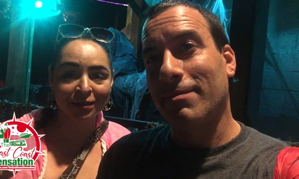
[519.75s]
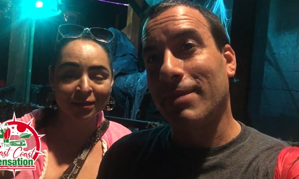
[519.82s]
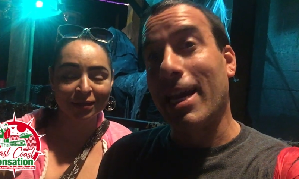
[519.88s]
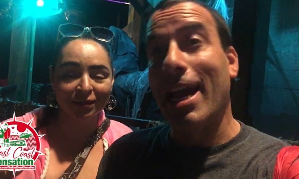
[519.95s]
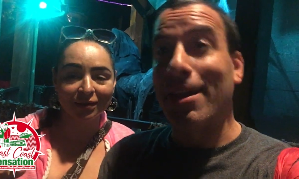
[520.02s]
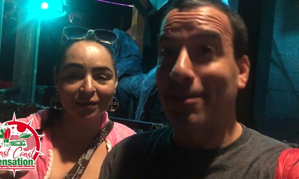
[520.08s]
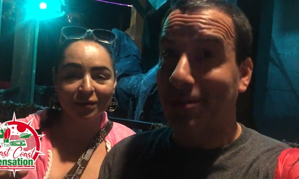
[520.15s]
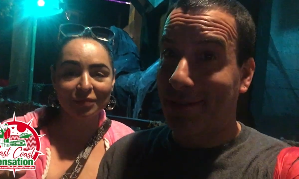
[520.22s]

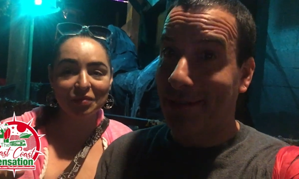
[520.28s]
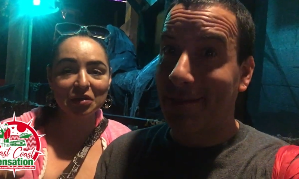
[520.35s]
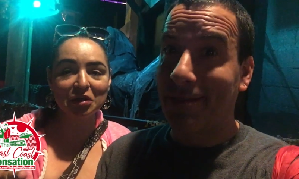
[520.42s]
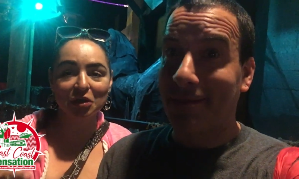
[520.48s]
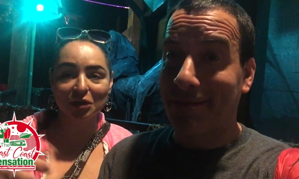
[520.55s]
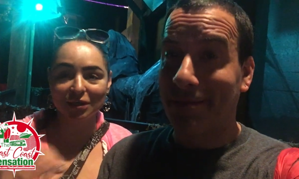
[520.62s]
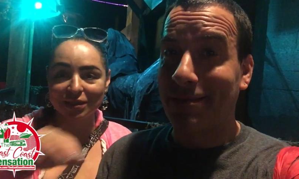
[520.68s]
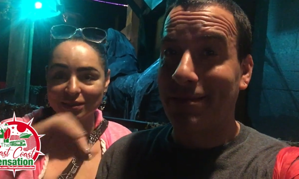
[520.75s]
Speaker 1: Yes.
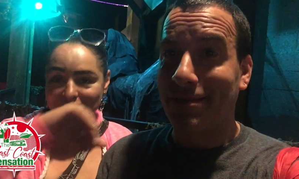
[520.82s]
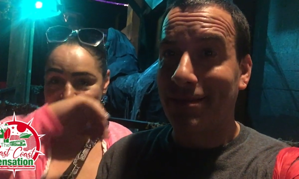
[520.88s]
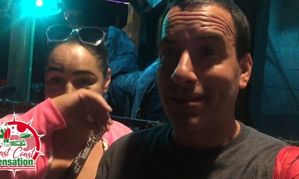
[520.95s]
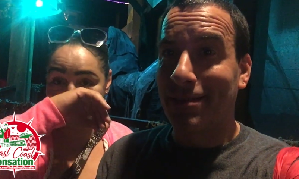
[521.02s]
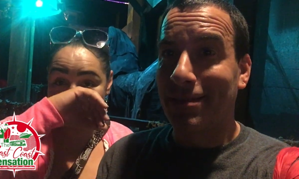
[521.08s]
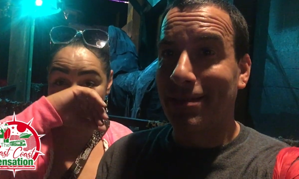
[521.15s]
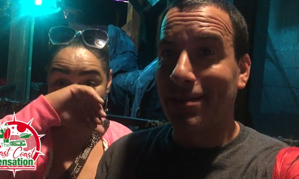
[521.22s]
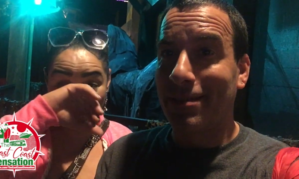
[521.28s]
Because
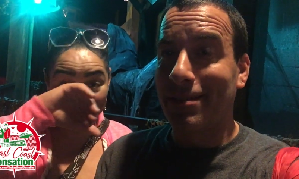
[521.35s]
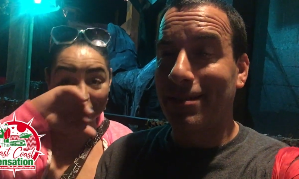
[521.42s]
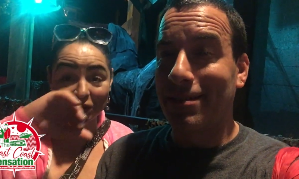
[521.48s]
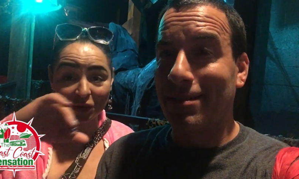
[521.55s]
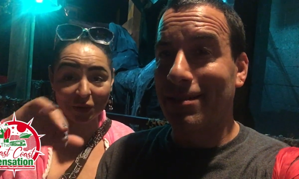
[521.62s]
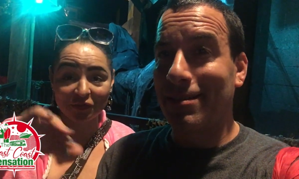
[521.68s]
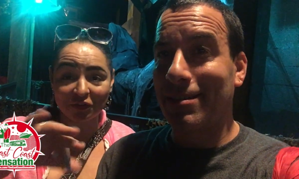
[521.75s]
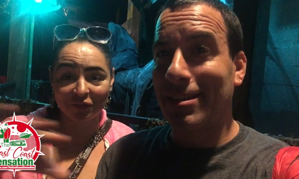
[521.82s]
literally
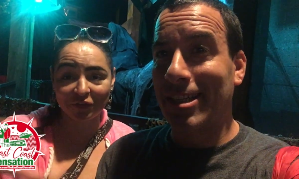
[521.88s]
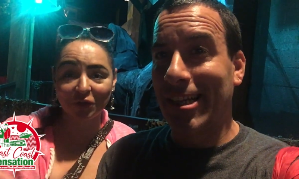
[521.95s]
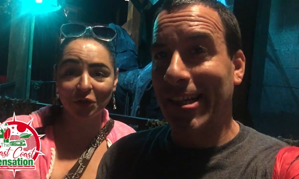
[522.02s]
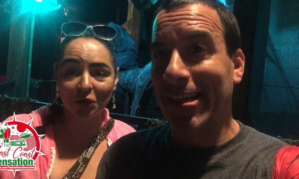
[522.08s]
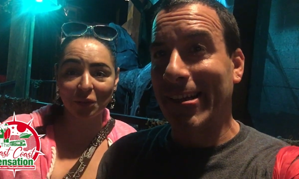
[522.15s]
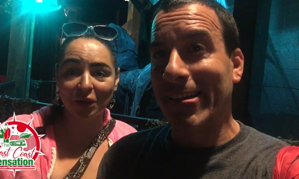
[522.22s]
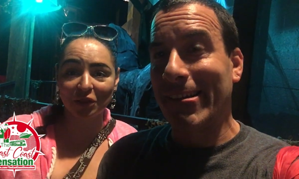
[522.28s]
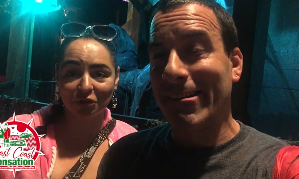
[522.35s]
you have to feel
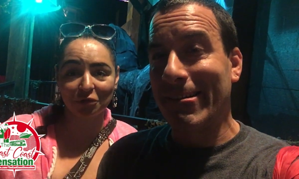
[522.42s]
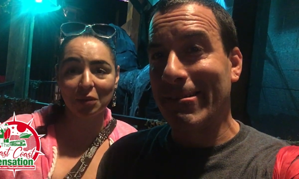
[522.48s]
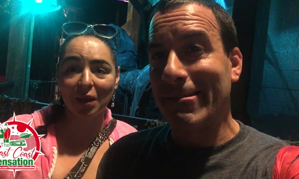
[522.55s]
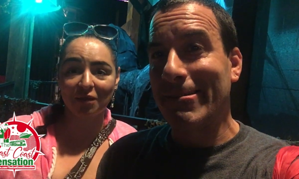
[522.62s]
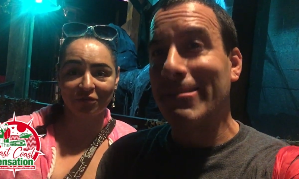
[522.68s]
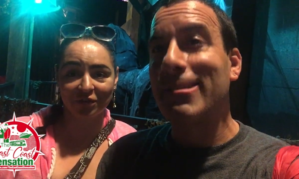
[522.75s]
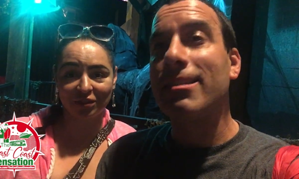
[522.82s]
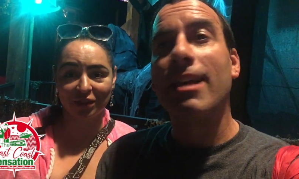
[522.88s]
your way through
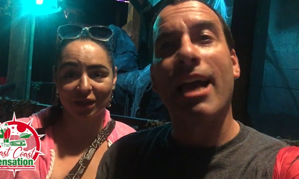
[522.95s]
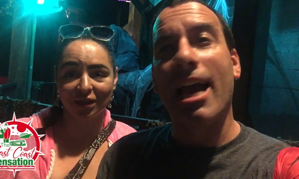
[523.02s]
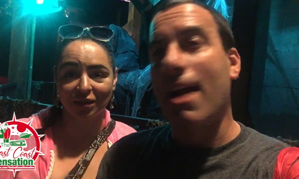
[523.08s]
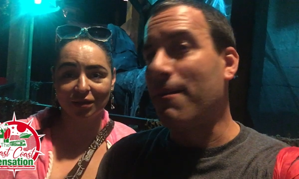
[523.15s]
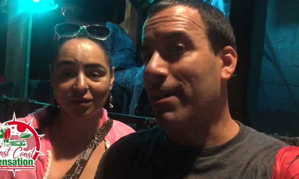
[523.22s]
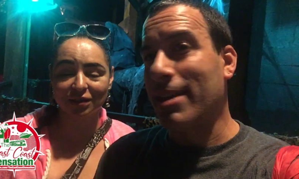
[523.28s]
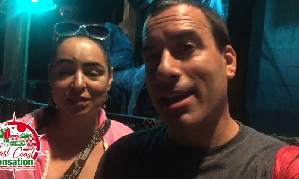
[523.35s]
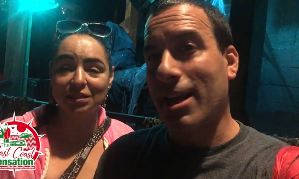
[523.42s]
everything.
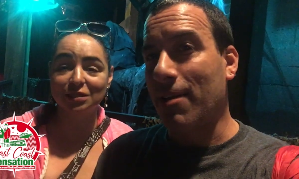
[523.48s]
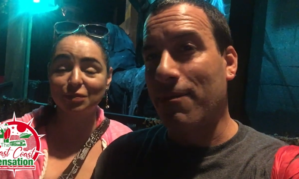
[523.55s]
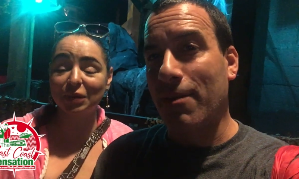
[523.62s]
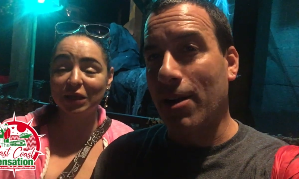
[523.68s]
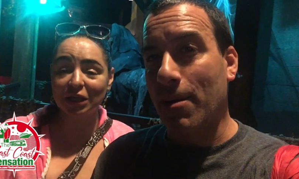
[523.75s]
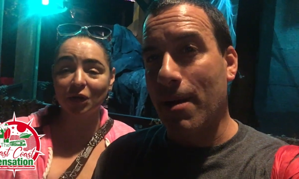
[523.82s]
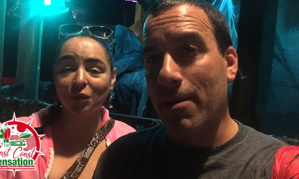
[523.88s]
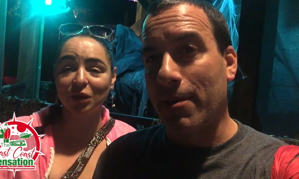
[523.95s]
Everything.
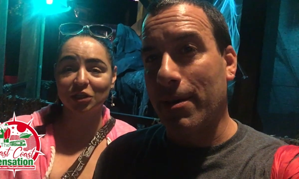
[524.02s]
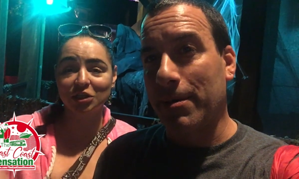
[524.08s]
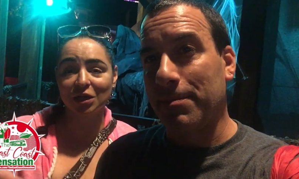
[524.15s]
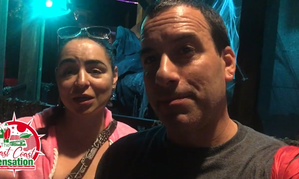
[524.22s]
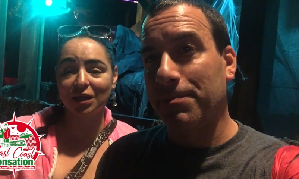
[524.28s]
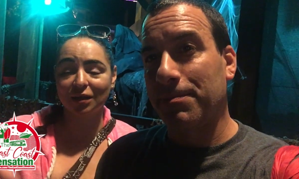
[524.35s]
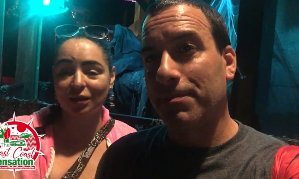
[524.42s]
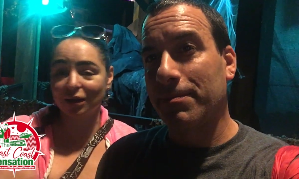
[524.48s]
Speaking of which, I
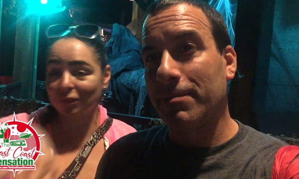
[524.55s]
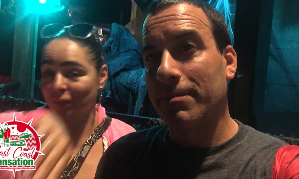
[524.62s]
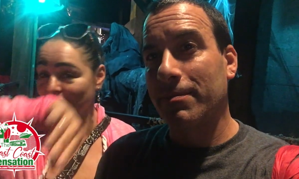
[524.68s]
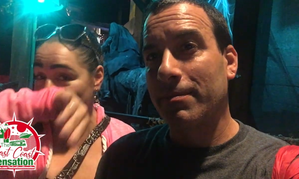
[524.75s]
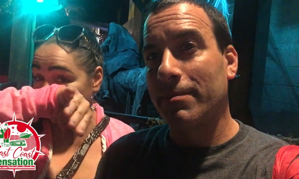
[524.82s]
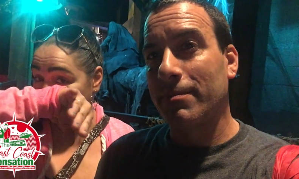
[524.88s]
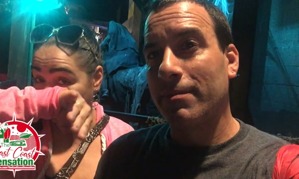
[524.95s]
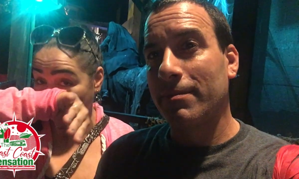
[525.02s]
got, I'm
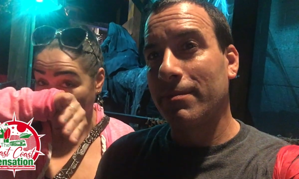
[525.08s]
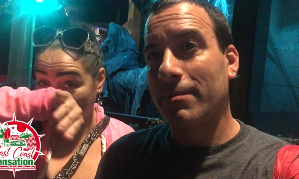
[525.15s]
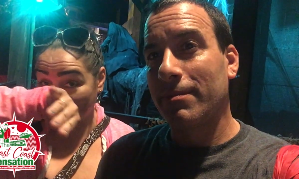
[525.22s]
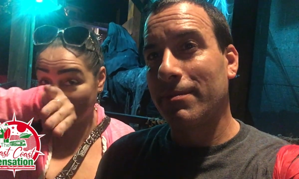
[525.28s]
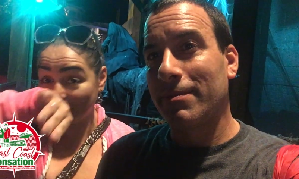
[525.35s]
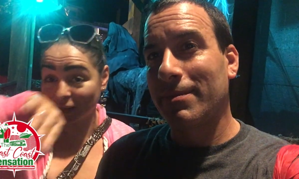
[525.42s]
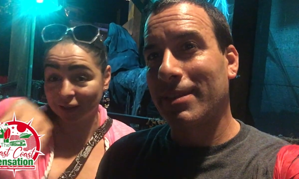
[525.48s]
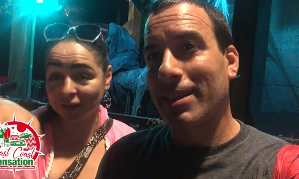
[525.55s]
like,
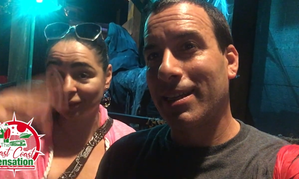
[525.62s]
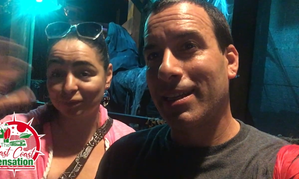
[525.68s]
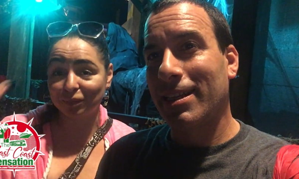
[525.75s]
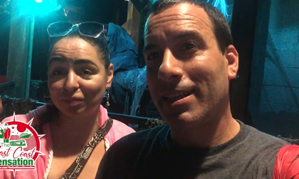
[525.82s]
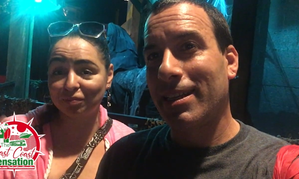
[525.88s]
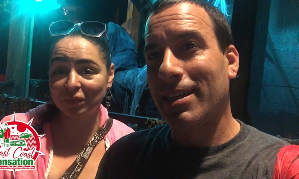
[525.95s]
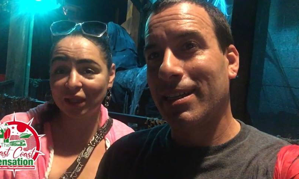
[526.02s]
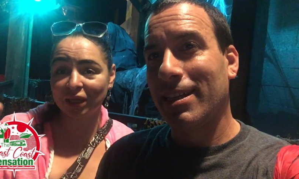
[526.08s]
I got to
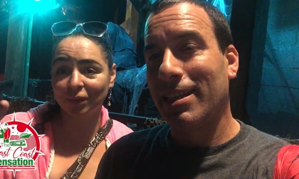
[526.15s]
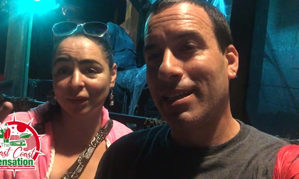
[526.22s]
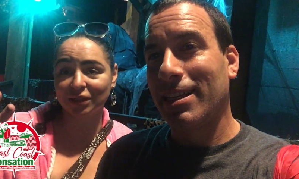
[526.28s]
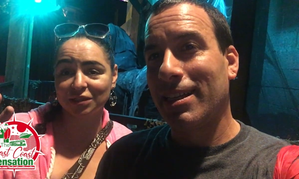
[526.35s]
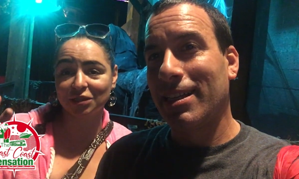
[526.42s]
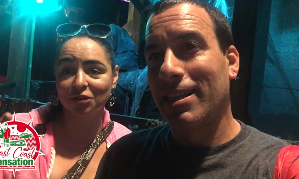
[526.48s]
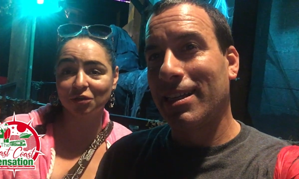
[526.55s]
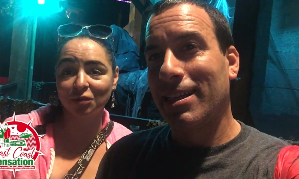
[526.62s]

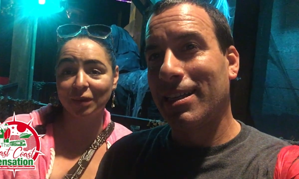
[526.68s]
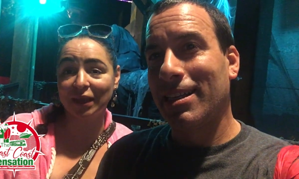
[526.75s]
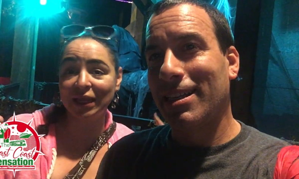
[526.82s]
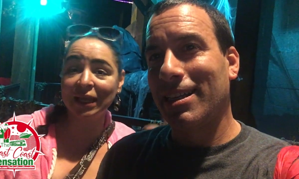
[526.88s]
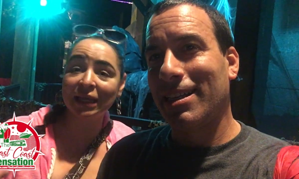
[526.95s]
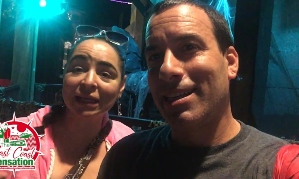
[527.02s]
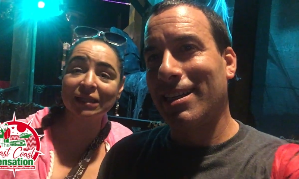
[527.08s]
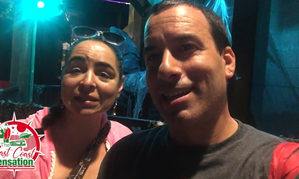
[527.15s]
antibacterial on my
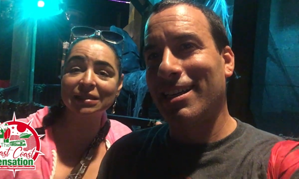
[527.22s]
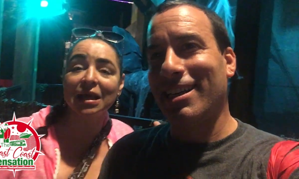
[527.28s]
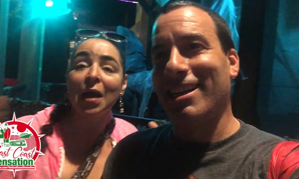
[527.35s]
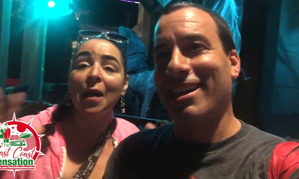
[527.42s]
hands,